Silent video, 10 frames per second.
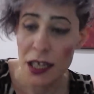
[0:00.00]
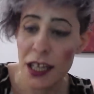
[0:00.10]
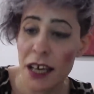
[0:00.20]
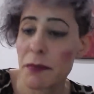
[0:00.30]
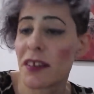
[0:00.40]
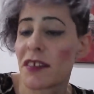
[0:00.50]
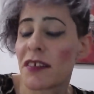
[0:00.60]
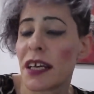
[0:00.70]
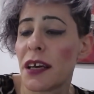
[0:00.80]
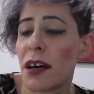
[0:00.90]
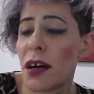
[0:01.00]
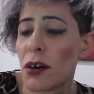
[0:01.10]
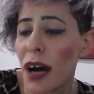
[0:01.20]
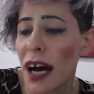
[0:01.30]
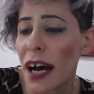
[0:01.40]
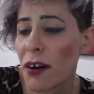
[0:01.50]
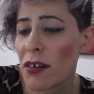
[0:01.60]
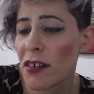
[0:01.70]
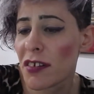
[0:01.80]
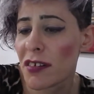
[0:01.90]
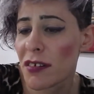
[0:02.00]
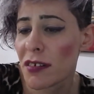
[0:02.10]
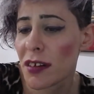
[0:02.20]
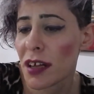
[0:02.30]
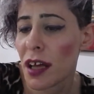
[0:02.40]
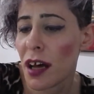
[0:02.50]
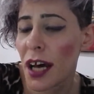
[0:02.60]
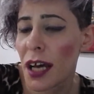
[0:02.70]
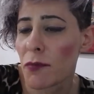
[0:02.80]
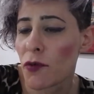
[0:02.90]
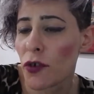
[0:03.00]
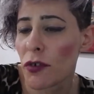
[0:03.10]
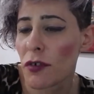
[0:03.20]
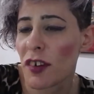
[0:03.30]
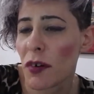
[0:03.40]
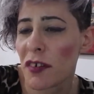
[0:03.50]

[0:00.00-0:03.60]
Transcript: Let me see who else I am drawn to.